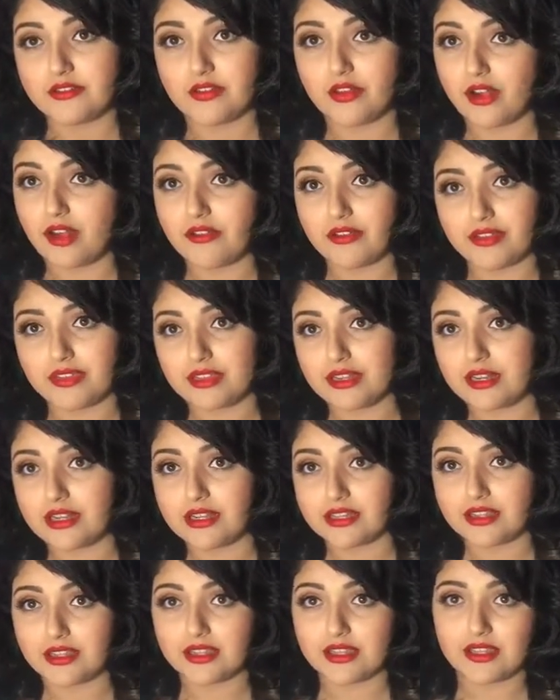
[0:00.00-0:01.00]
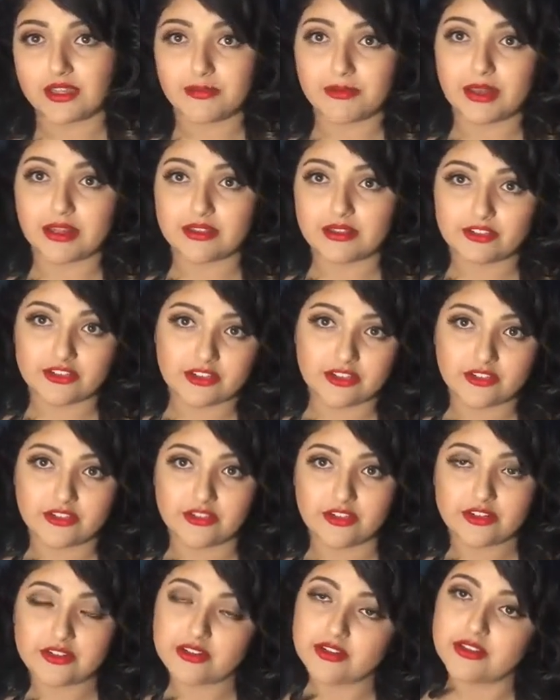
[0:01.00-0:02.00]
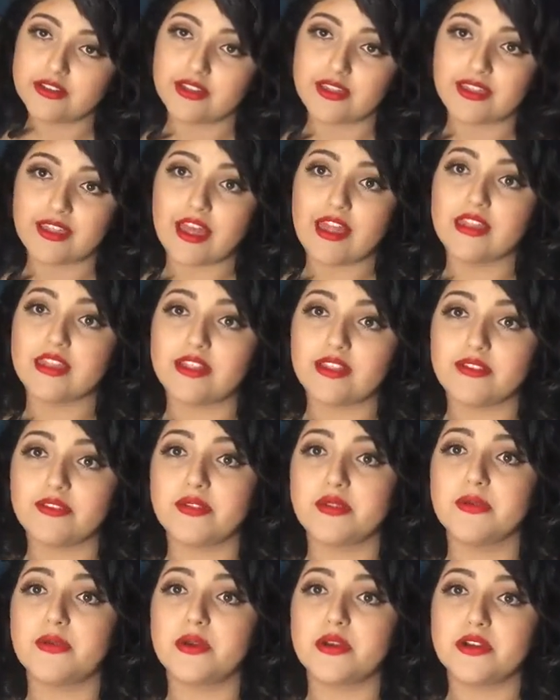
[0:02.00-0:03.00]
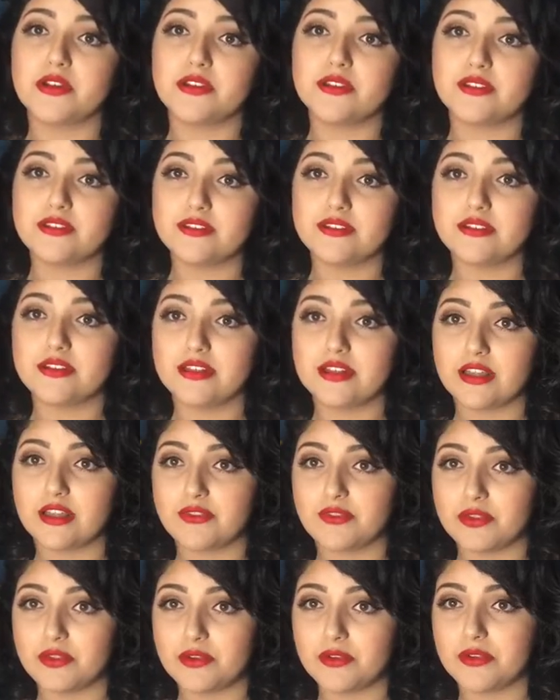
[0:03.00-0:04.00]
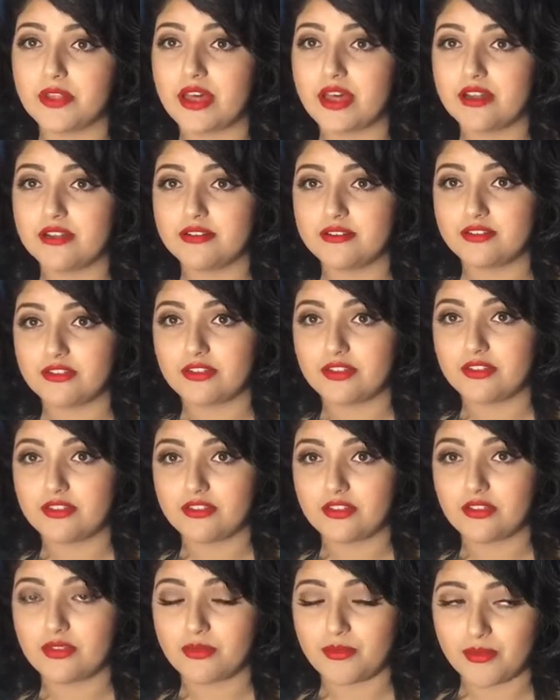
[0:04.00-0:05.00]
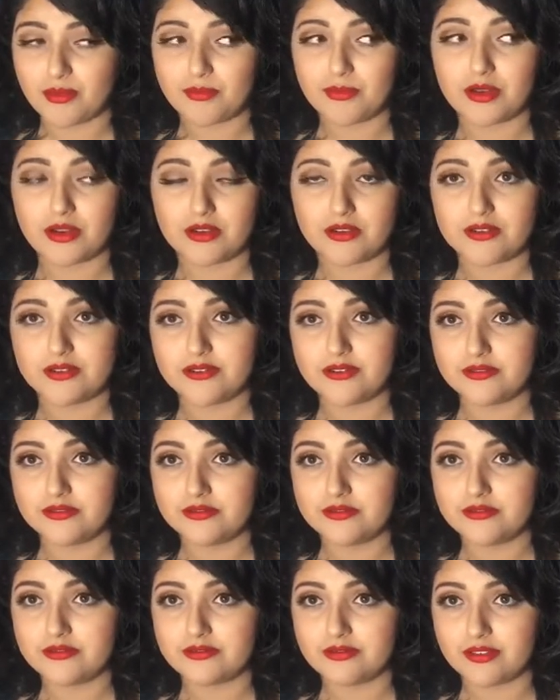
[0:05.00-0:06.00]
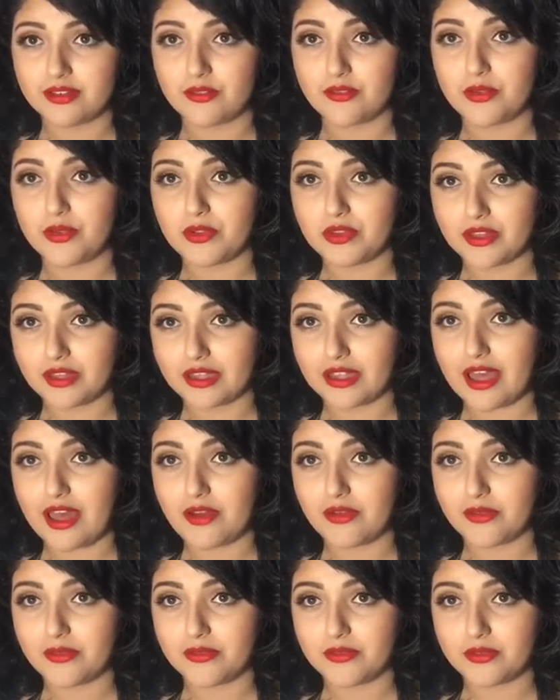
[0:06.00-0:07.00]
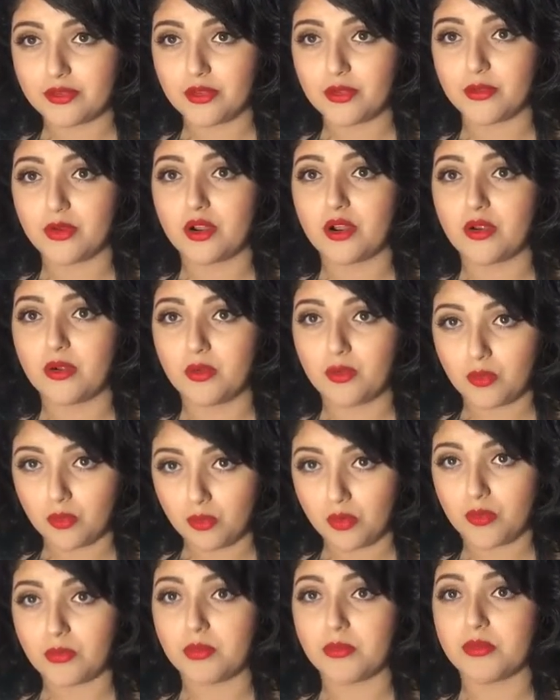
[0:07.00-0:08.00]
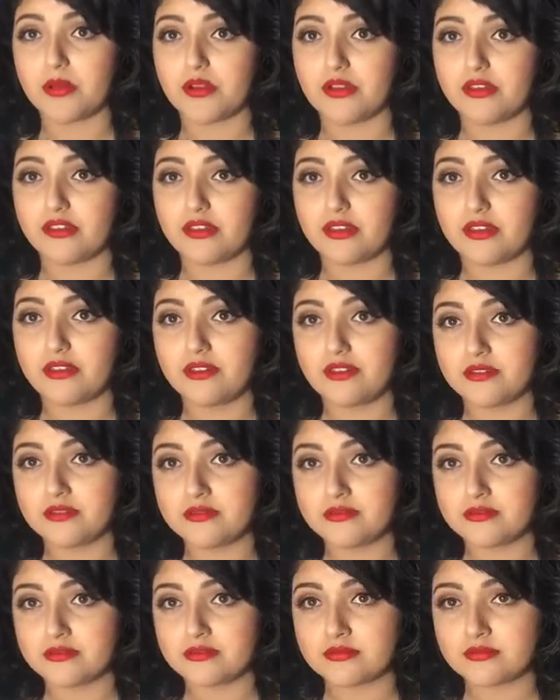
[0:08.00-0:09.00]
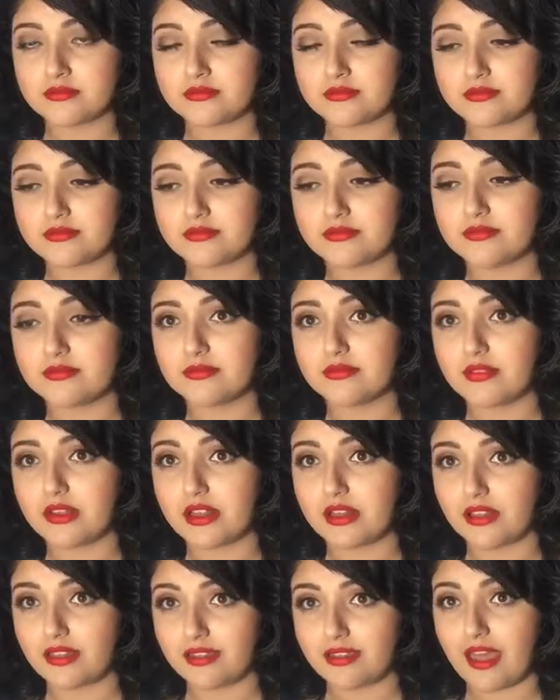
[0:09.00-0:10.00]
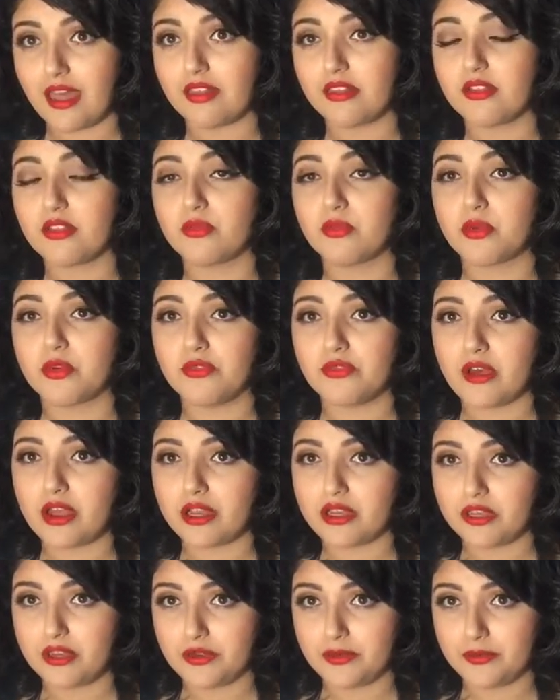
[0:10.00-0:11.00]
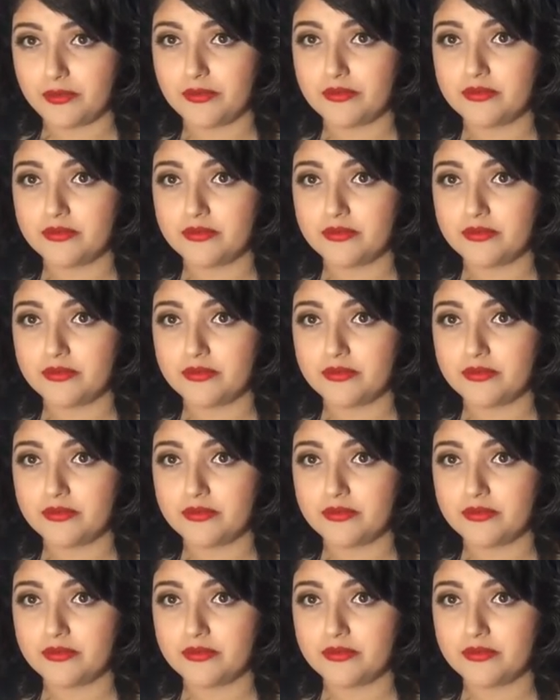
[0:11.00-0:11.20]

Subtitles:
you're obviously not thinking about the children or the salads of the world if you do that. Just remember, if you click out, you are a horrible person, and the salads will find you.